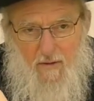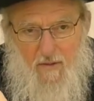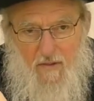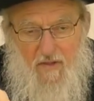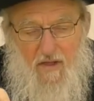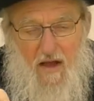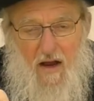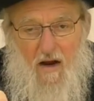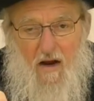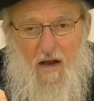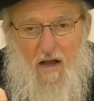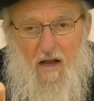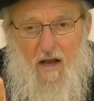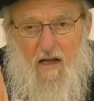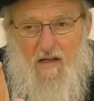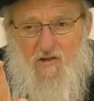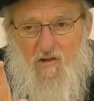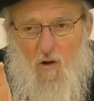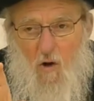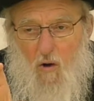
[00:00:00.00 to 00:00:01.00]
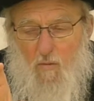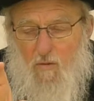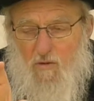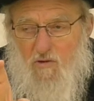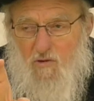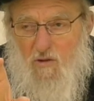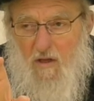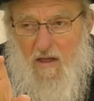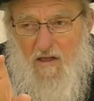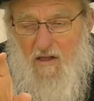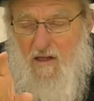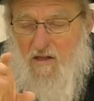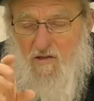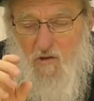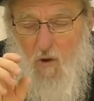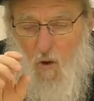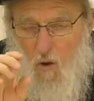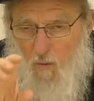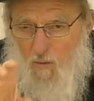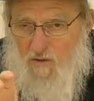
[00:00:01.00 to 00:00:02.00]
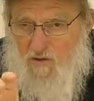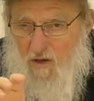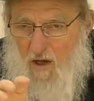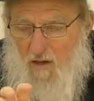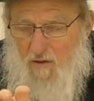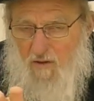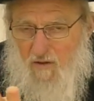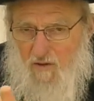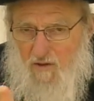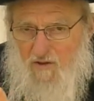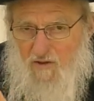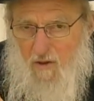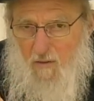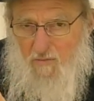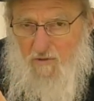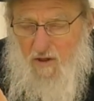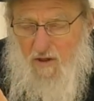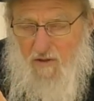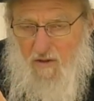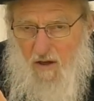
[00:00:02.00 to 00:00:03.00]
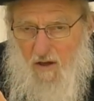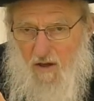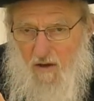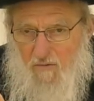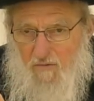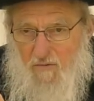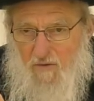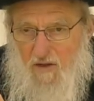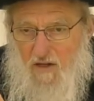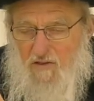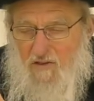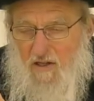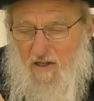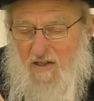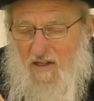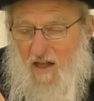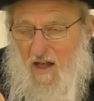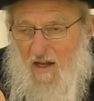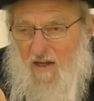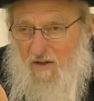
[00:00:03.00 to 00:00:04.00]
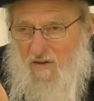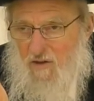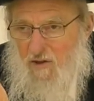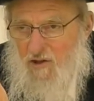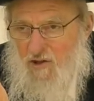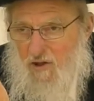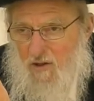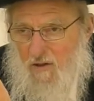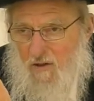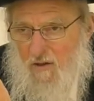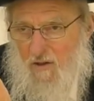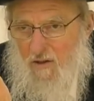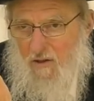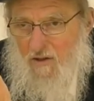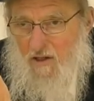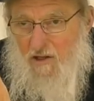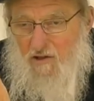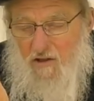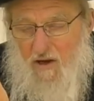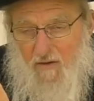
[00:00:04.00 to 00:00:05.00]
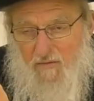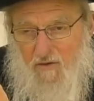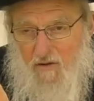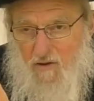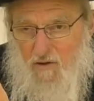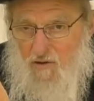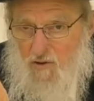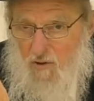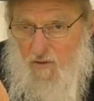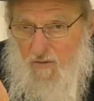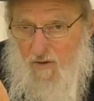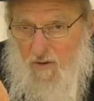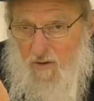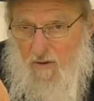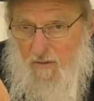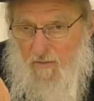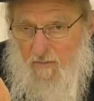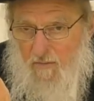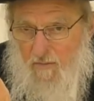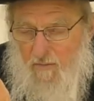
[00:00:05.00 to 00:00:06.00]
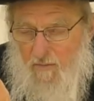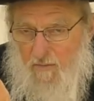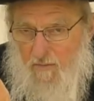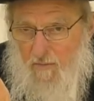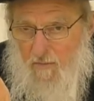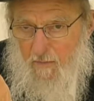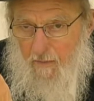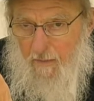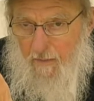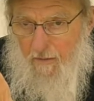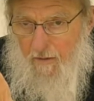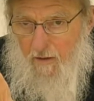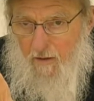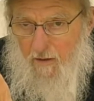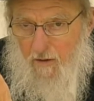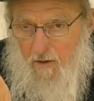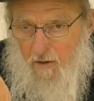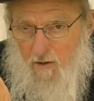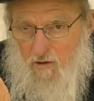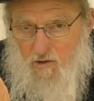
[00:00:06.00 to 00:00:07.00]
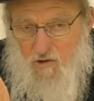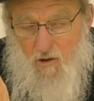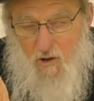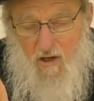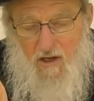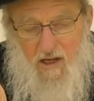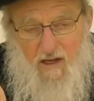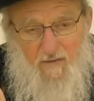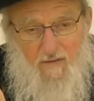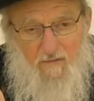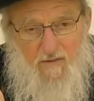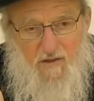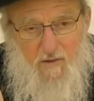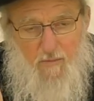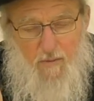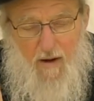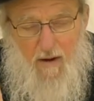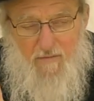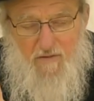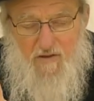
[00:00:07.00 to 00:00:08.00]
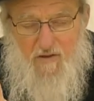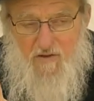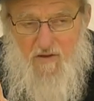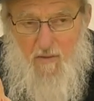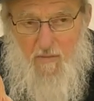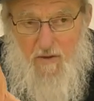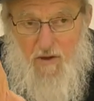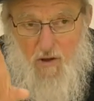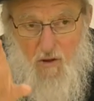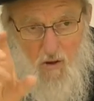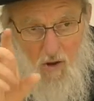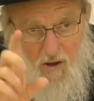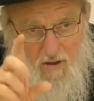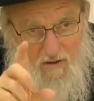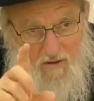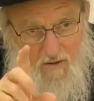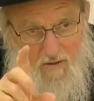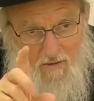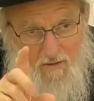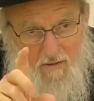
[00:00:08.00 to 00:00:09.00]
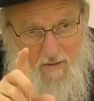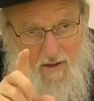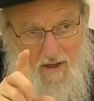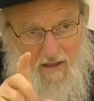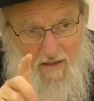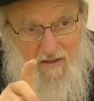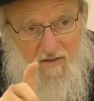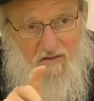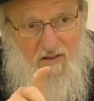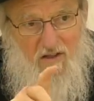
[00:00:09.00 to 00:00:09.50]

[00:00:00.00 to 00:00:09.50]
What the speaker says: There, it's always under the subject of there's a condition that you have to deserve it. So even if it's a prophecy of something good, it's